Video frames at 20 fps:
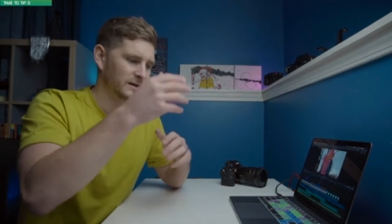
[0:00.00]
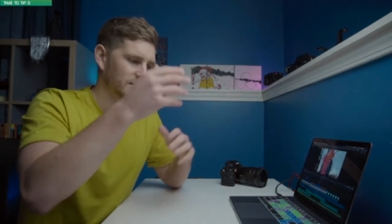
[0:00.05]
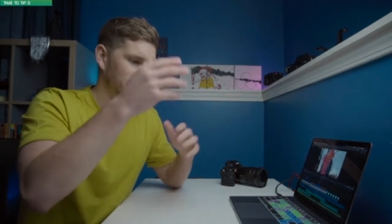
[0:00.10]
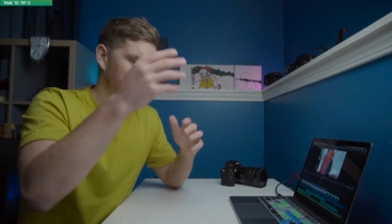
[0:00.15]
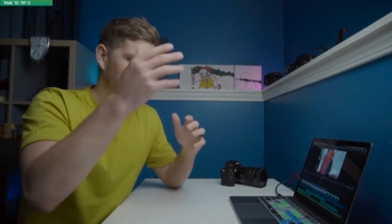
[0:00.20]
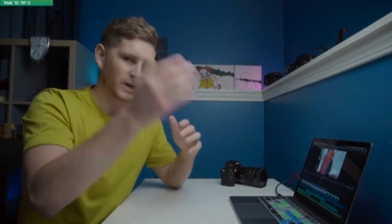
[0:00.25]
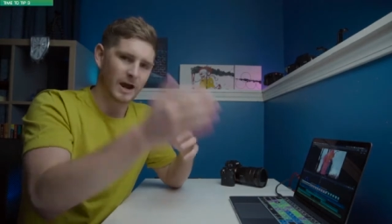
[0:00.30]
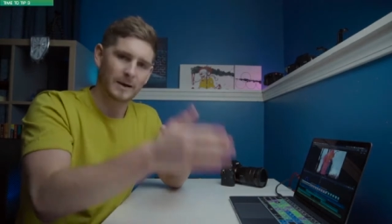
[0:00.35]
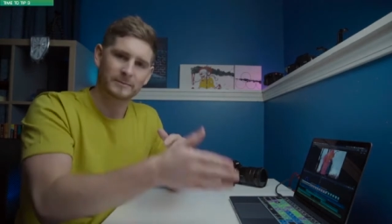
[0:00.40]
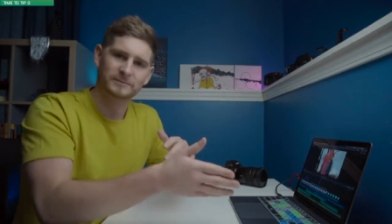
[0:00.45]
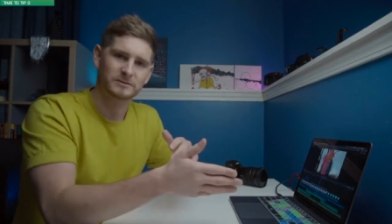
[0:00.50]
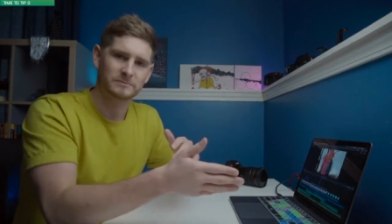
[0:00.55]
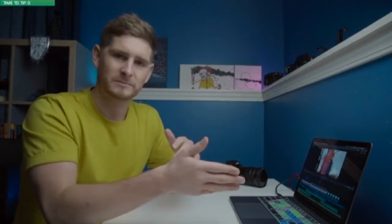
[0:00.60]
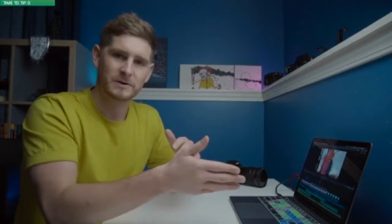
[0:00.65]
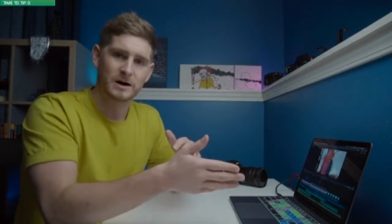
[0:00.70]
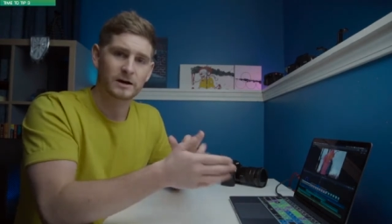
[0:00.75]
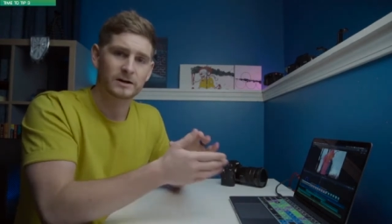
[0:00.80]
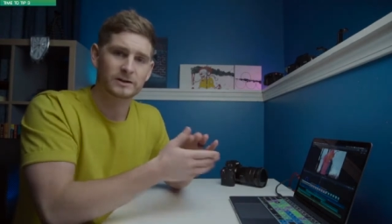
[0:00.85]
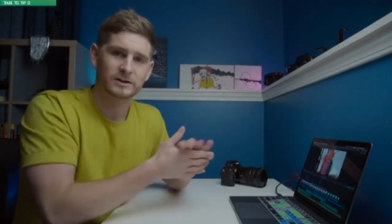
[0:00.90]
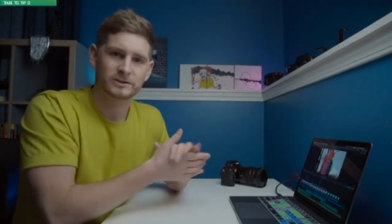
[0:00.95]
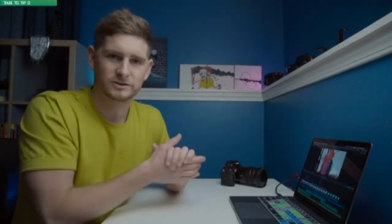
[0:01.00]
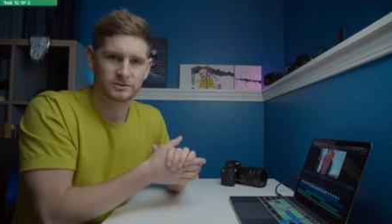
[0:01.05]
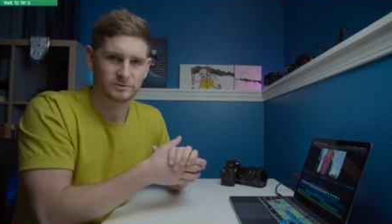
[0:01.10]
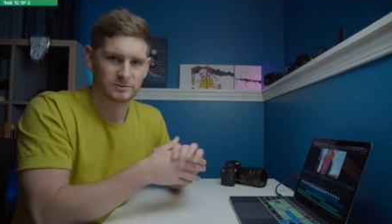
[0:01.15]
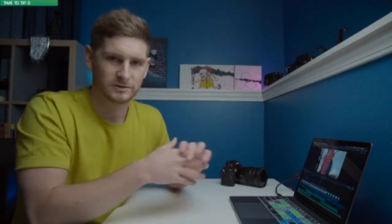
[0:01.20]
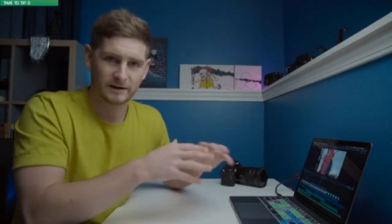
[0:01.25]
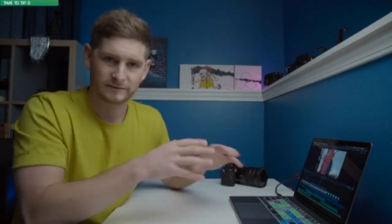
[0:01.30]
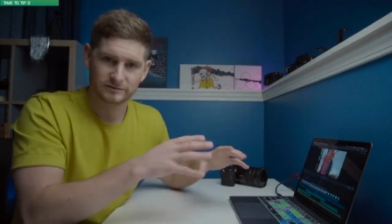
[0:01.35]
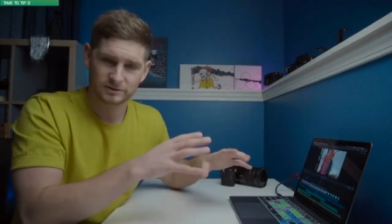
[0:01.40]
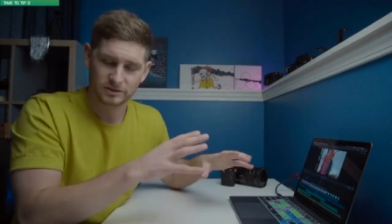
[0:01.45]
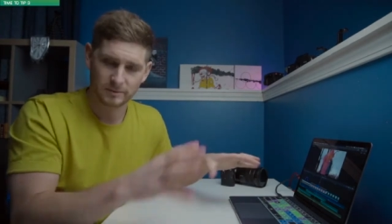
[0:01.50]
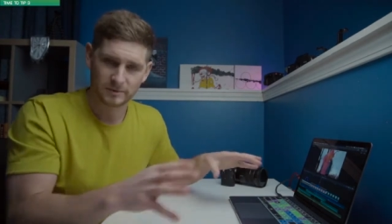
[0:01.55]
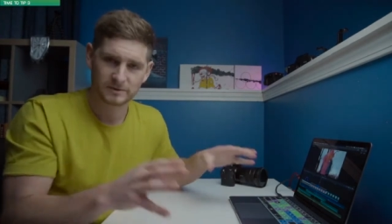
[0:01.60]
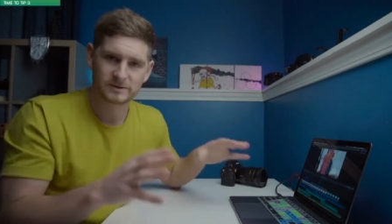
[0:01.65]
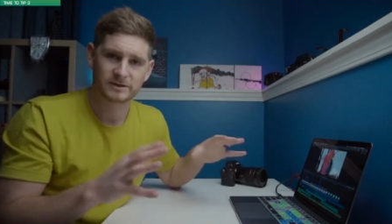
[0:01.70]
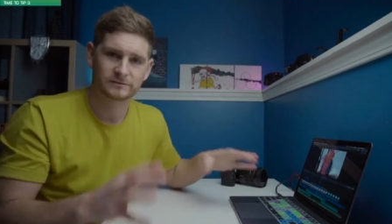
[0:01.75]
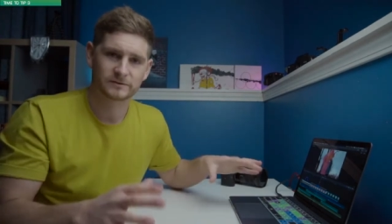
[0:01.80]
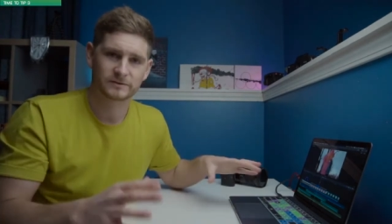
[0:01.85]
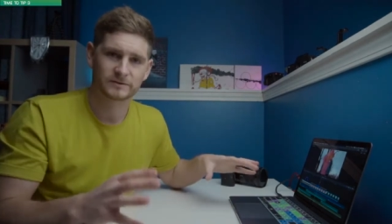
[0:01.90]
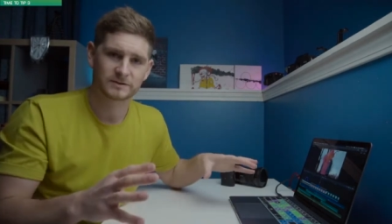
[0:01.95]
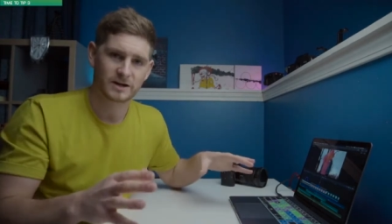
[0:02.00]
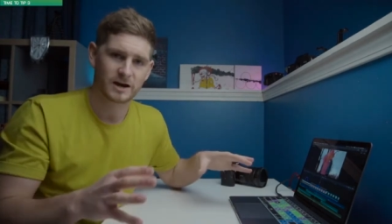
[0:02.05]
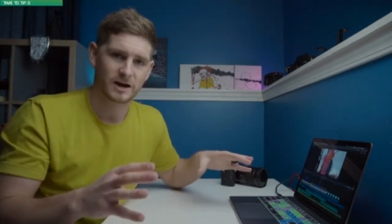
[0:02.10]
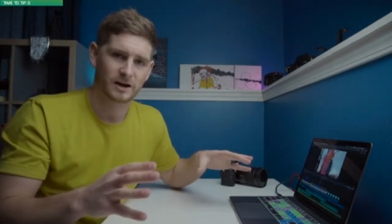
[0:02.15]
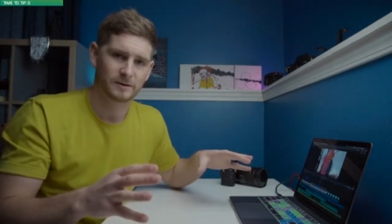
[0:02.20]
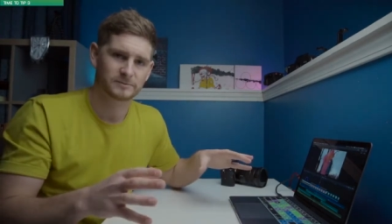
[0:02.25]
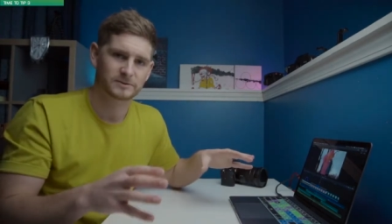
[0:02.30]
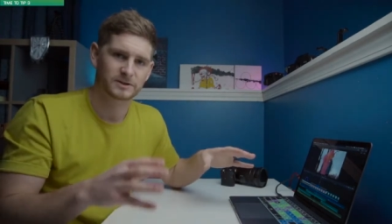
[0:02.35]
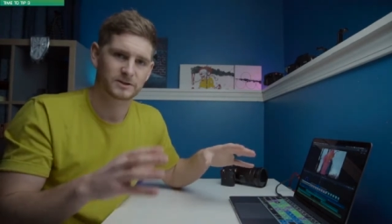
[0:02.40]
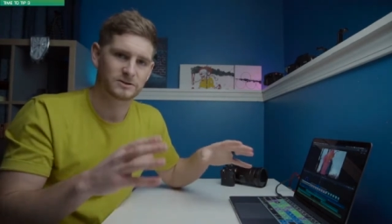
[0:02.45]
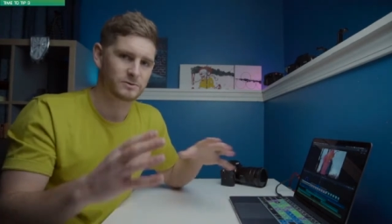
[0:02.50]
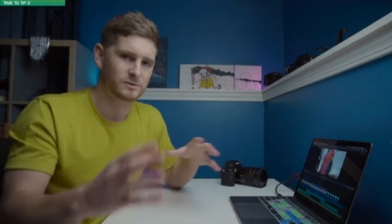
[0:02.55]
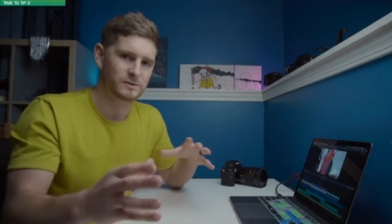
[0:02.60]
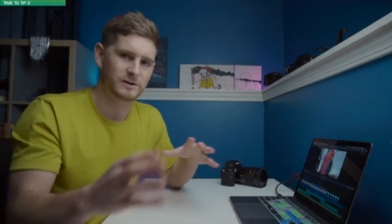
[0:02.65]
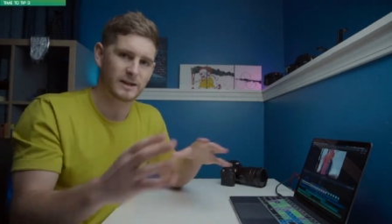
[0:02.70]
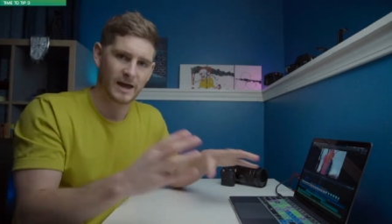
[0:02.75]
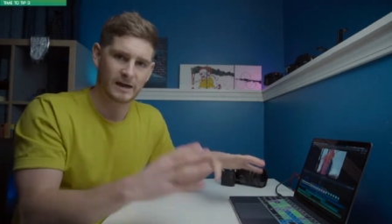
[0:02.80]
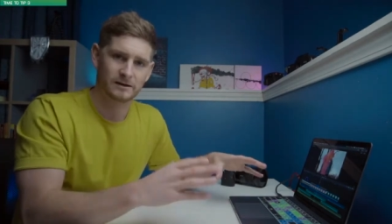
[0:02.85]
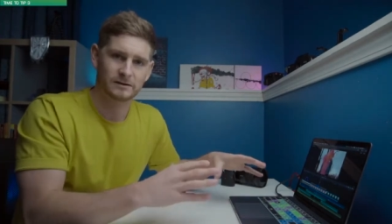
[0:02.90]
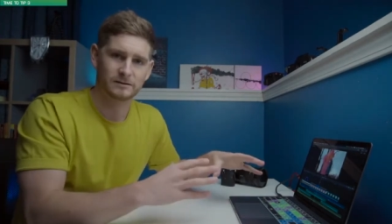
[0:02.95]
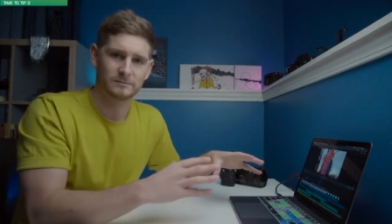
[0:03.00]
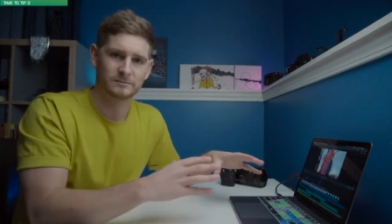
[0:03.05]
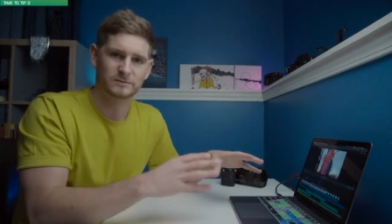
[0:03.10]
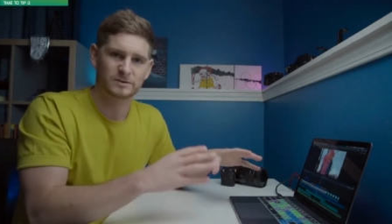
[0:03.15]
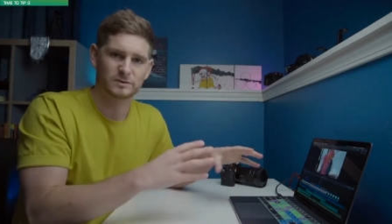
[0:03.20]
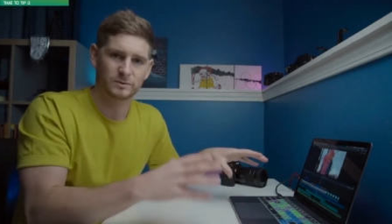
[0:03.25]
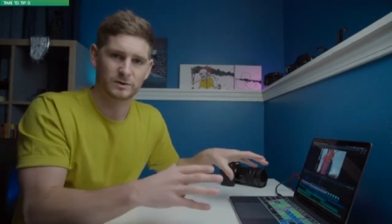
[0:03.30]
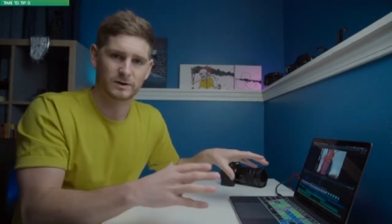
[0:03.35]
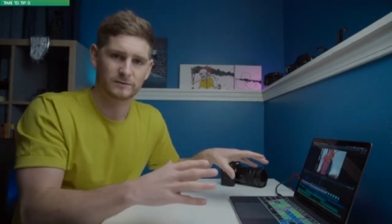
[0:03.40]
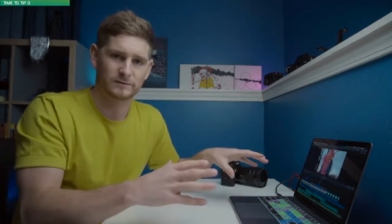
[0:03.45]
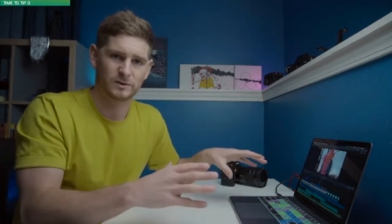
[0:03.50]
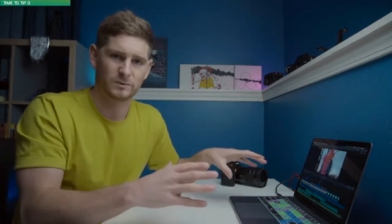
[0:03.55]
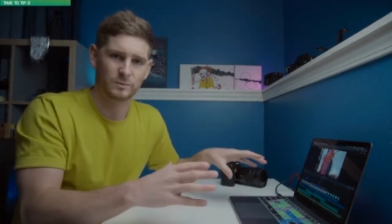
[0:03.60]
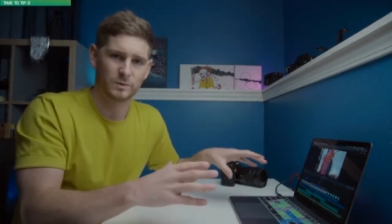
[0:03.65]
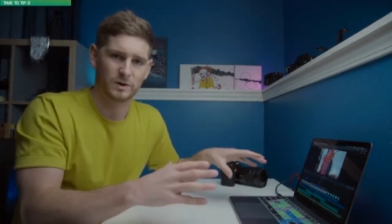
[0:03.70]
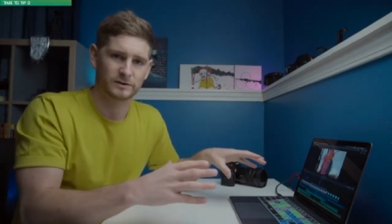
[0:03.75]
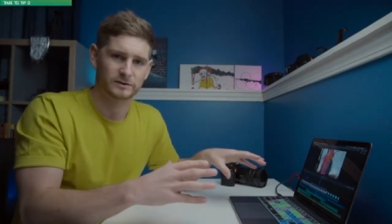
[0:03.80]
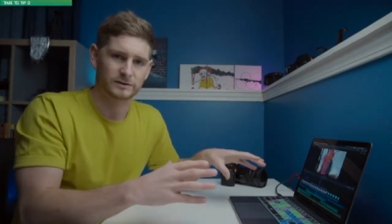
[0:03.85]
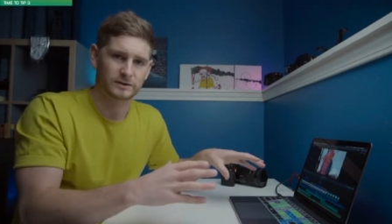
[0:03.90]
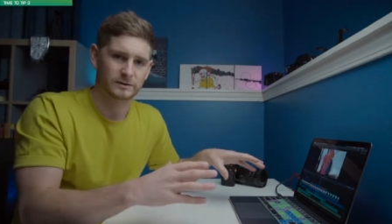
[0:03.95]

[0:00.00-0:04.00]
chapter markers, you can have so many different types, and you can edit them to whatever you want.